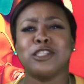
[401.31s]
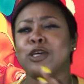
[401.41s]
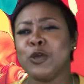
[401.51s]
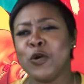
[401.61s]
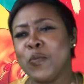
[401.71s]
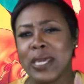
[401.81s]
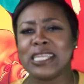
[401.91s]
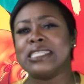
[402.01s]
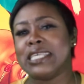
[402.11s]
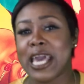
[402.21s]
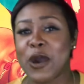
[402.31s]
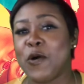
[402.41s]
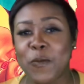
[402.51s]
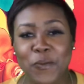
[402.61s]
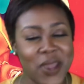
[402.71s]
So you mean to
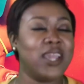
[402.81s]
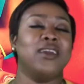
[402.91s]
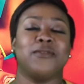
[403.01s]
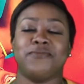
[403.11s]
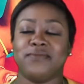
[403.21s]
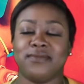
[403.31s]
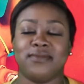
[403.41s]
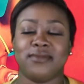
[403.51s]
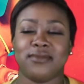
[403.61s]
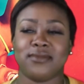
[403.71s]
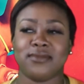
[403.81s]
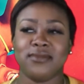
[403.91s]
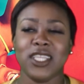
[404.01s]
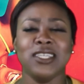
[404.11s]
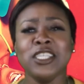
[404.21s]
tell me,
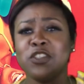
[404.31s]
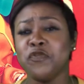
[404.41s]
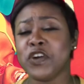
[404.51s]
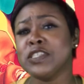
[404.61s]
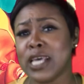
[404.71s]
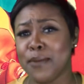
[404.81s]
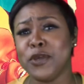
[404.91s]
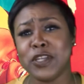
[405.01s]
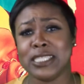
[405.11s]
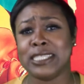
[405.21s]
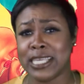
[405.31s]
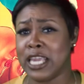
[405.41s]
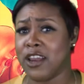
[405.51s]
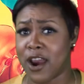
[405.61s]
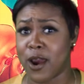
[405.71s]
this is the first time you didn't
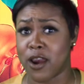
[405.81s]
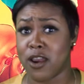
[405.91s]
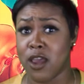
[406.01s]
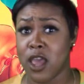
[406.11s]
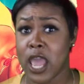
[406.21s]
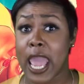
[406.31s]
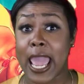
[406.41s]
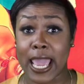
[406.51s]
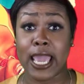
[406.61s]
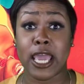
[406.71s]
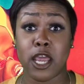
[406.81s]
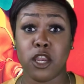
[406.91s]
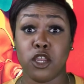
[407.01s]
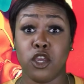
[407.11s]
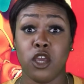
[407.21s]
see her,
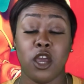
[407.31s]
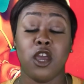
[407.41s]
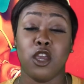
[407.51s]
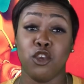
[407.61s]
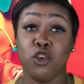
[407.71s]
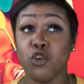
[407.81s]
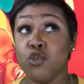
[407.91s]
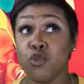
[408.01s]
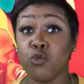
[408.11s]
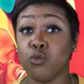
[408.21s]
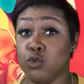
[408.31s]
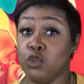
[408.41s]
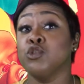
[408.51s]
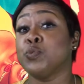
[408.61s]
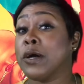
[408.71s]
and you
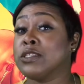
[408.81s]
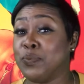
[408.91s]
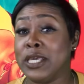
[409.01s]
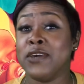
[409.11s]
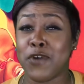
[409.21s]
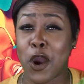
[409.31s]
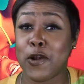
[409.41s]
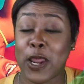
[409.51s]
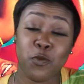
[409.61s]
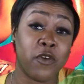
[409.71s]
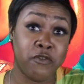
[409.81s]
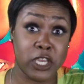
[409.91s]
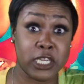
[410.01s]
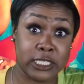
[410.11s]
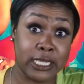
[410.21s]
supposed to be giving her that
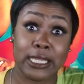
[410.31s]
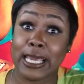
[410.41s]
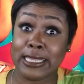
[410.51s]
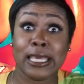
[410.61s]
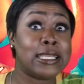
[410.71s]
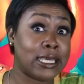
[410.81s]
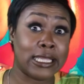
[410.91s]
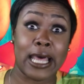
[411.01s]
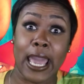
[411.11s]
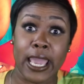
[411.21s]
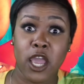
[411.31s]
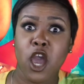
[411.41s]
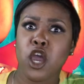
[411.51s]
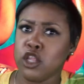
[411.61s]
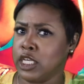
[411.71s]
revenge dick, like that dick, like,
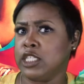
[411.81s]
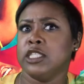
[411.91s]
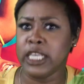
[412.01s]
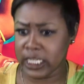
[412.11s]
This